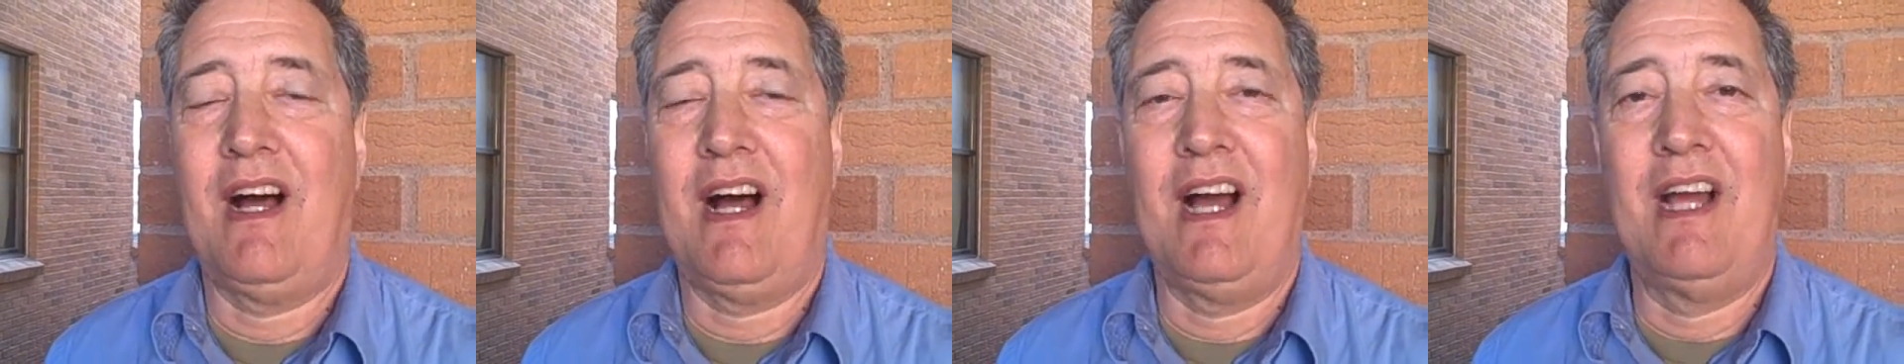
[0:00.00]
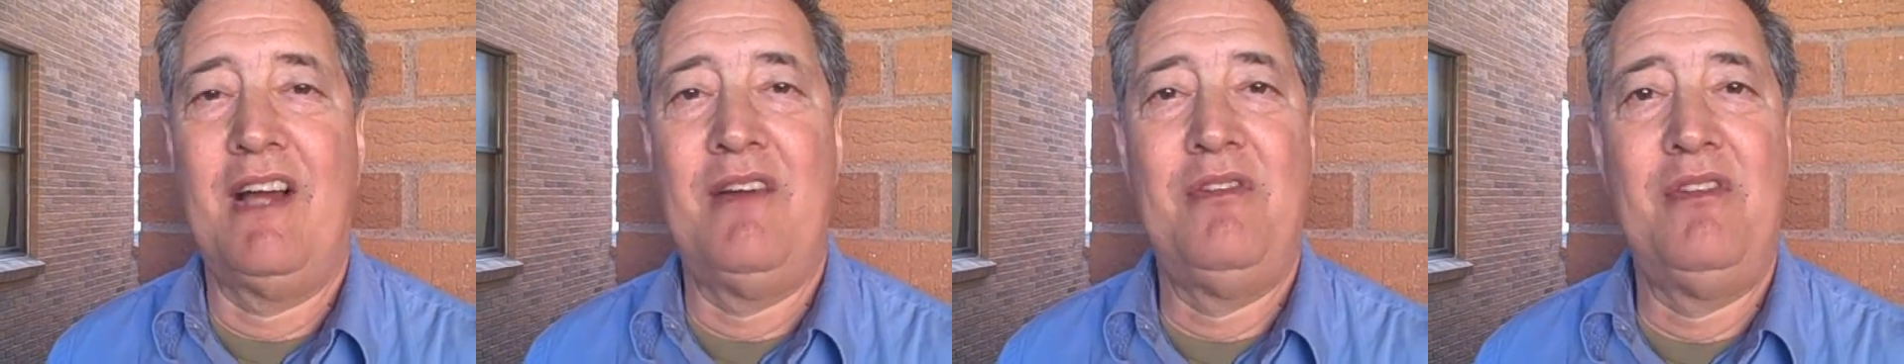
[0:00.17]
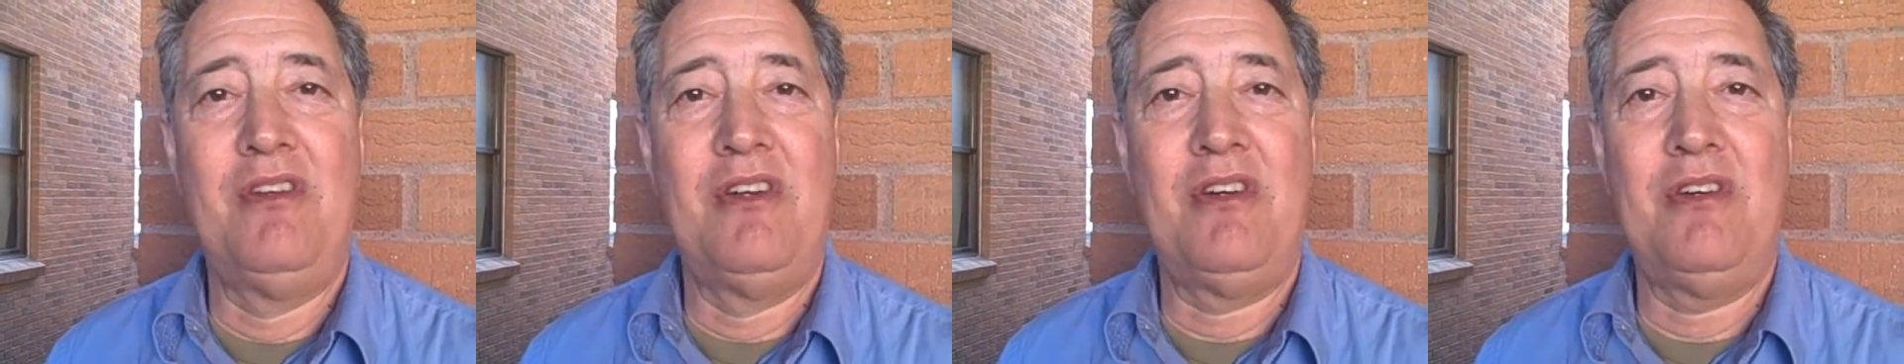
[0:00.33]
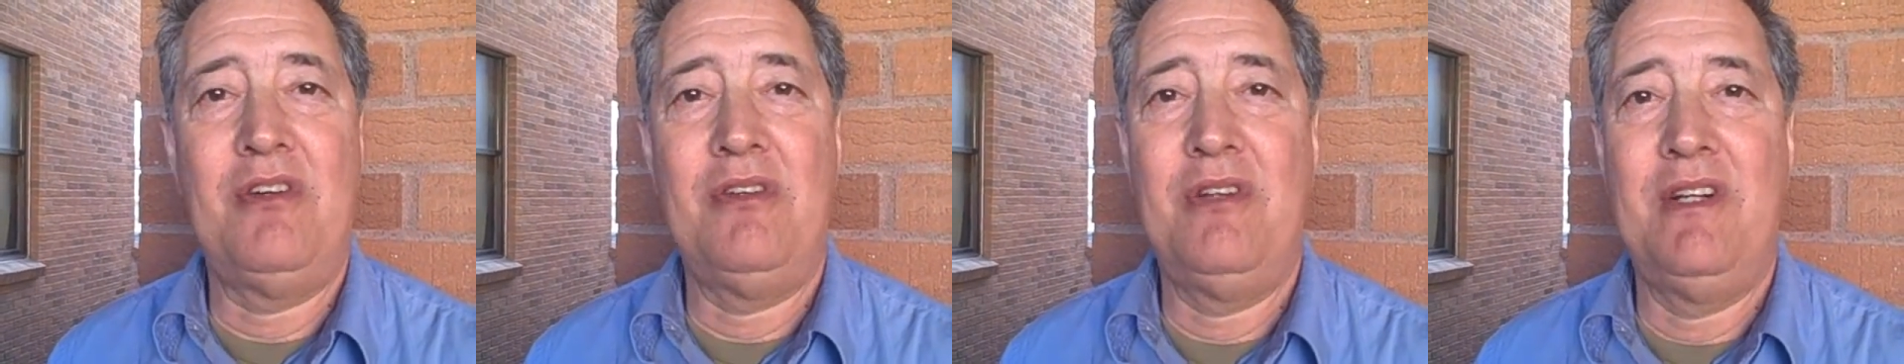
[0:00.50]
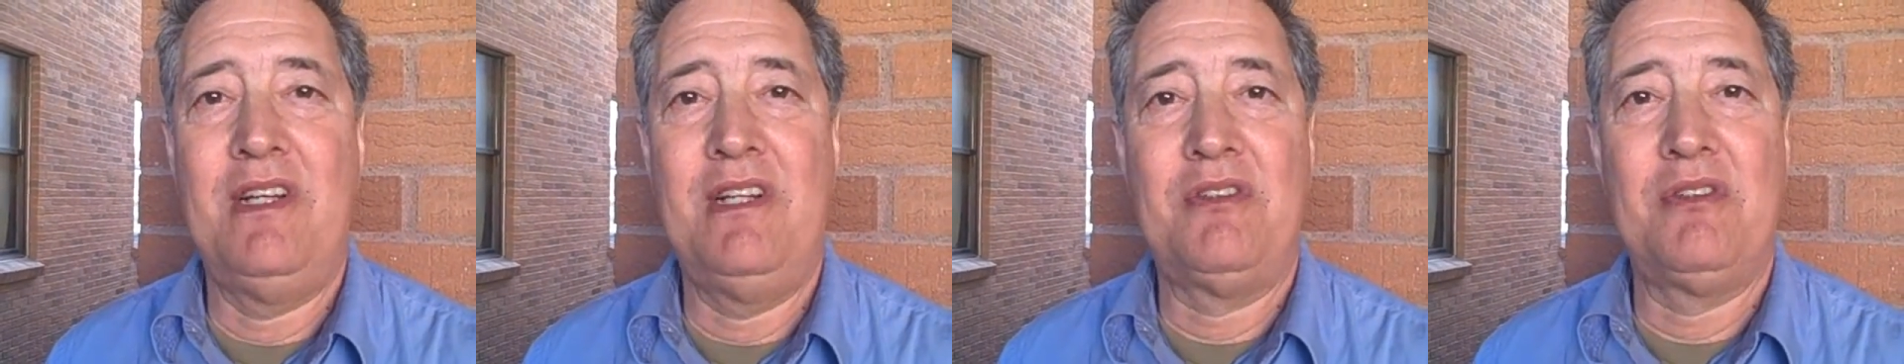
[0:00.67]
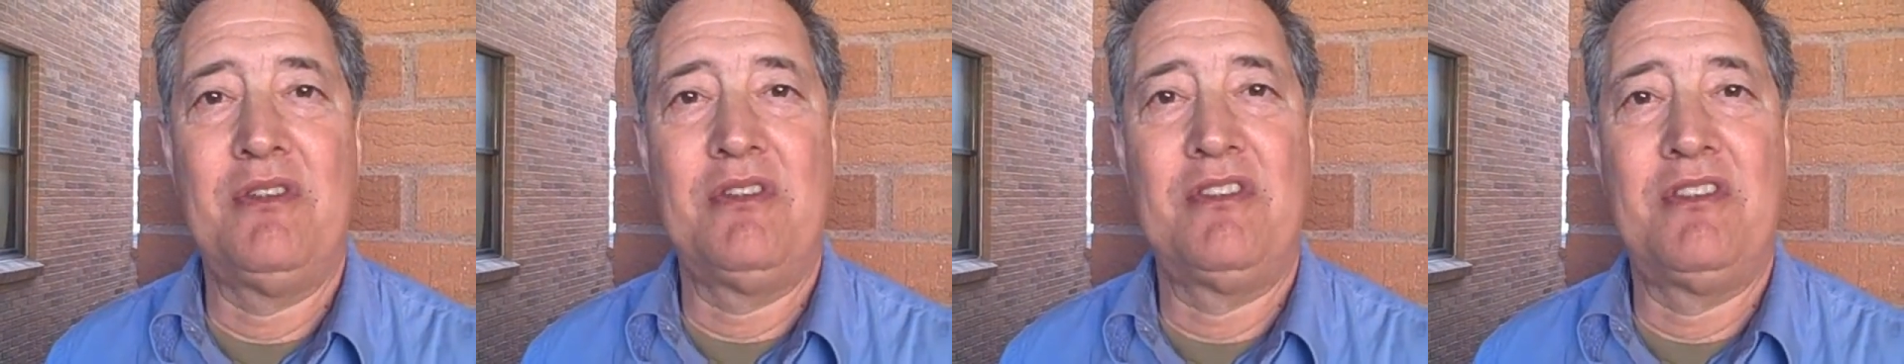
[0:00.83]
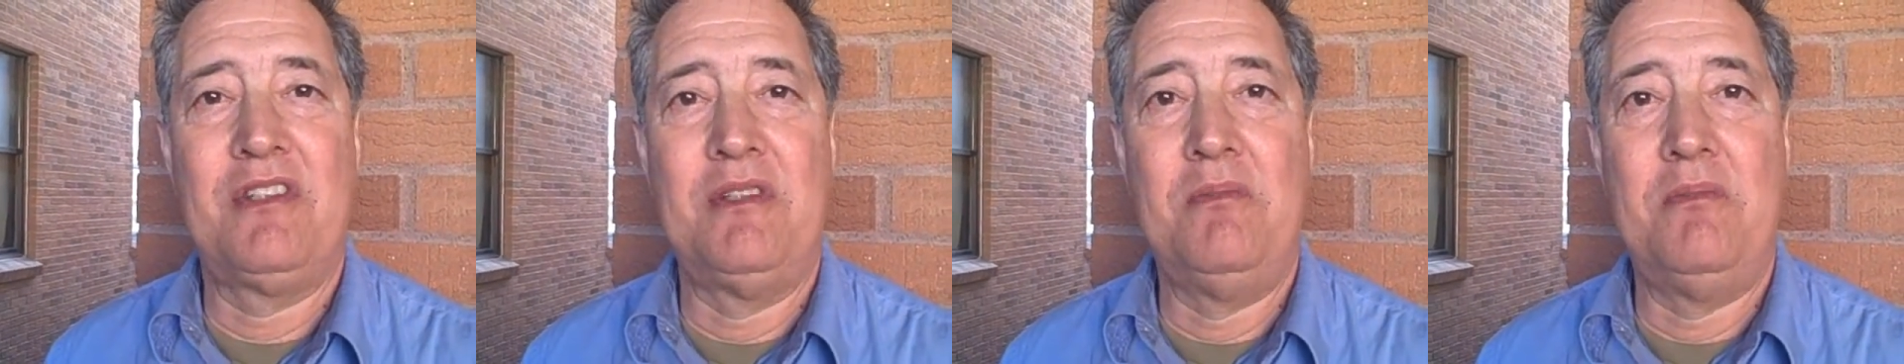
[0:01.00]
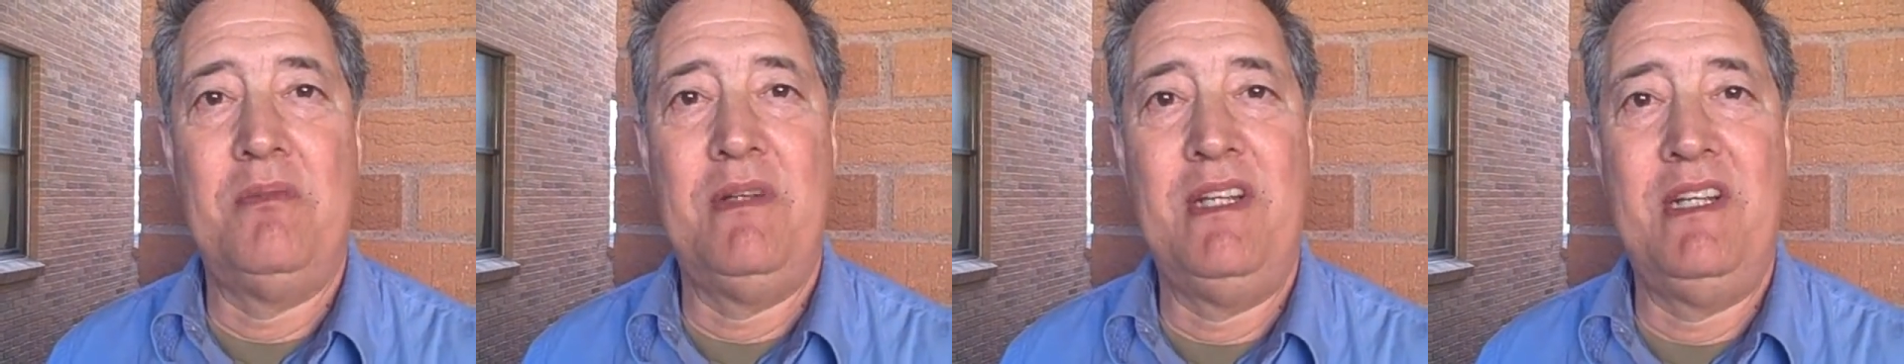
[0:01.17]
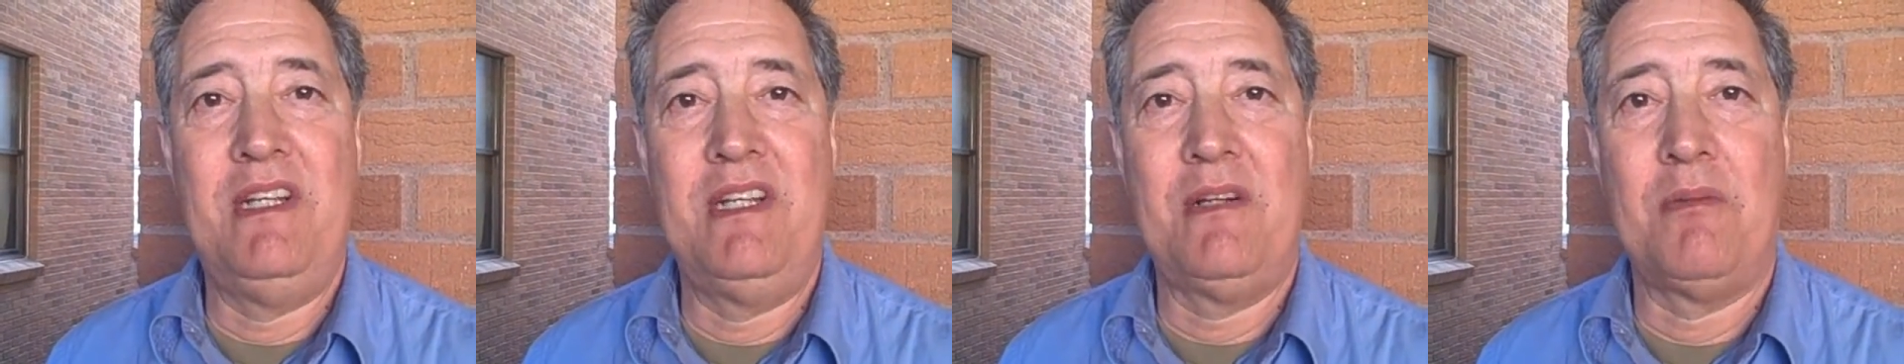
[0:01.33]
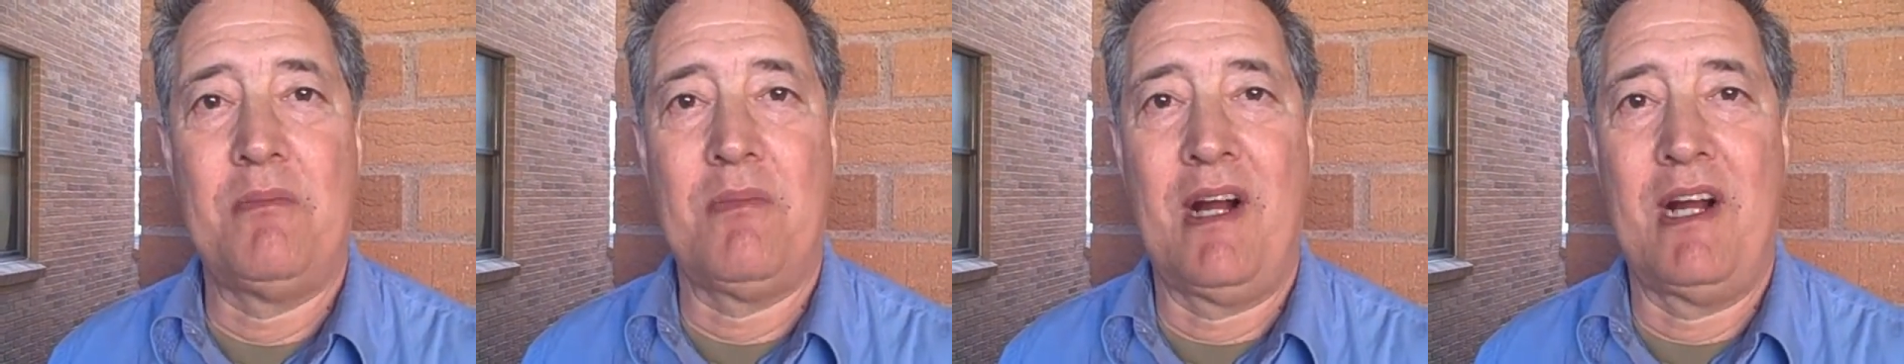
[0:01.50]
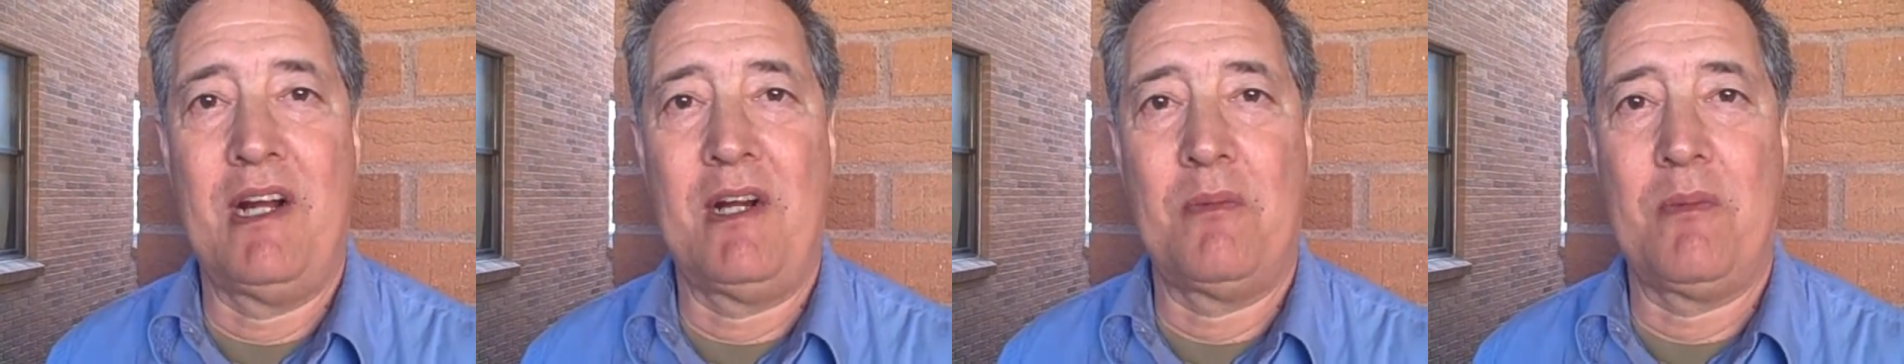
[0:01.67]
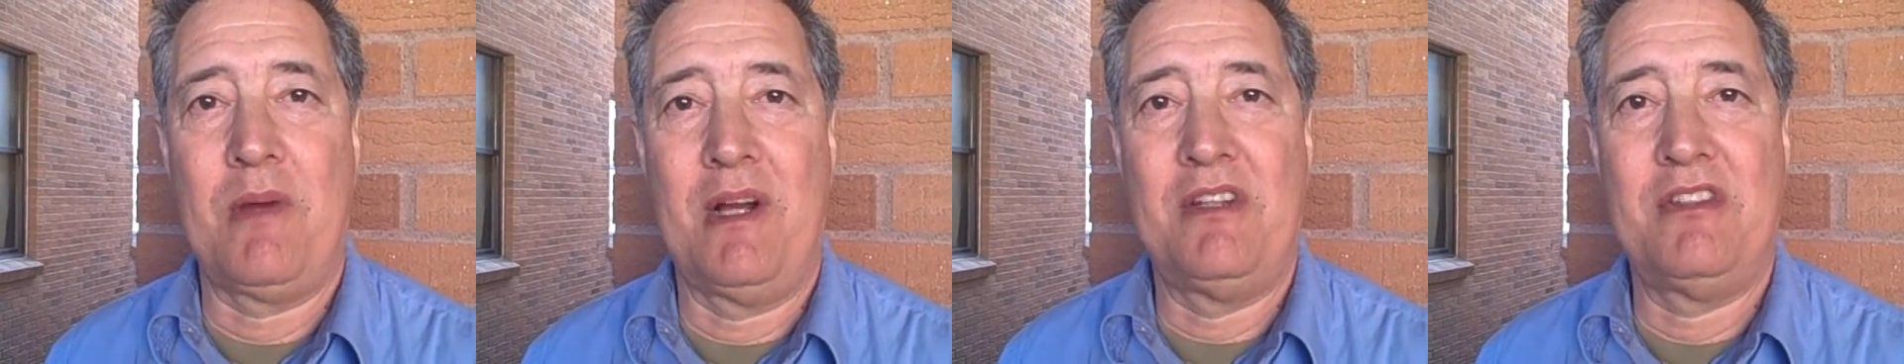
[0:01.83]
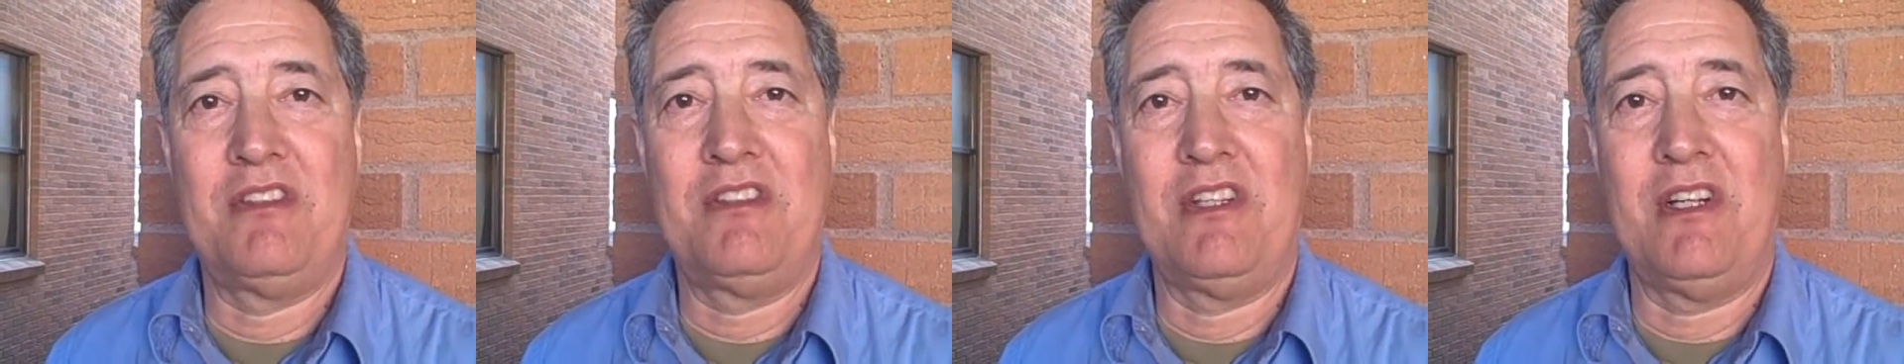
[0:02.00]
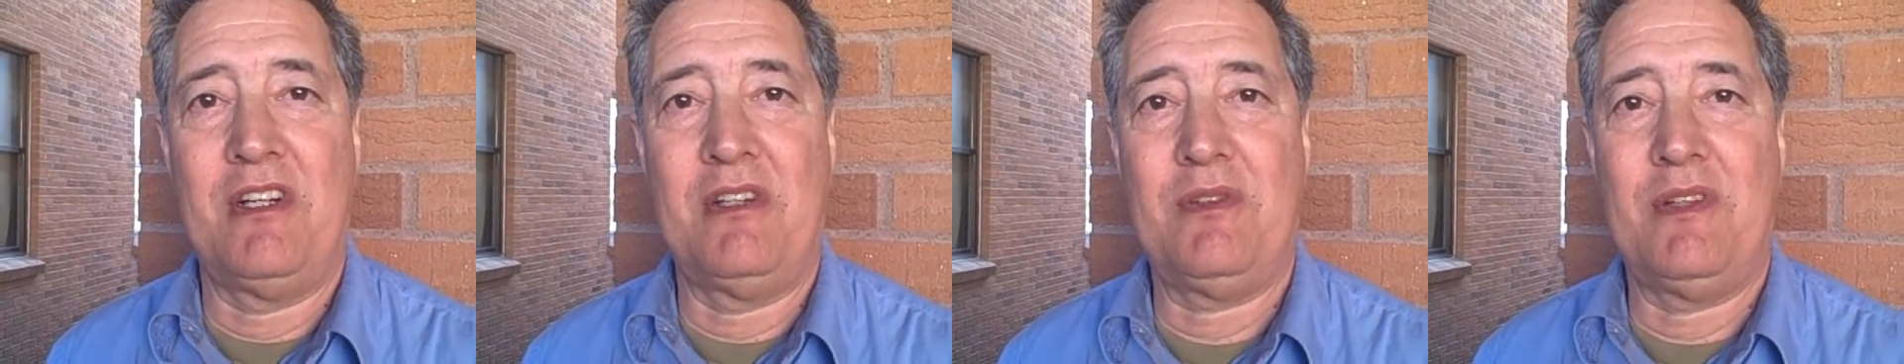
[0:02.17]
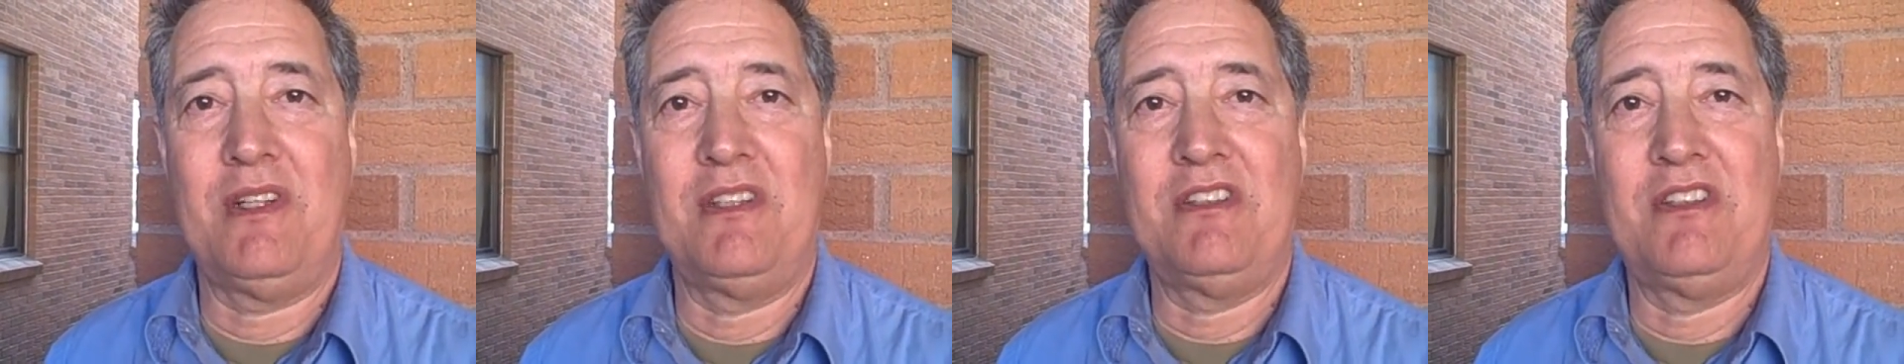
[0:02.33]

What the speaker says: I have no interest in being a miner myself.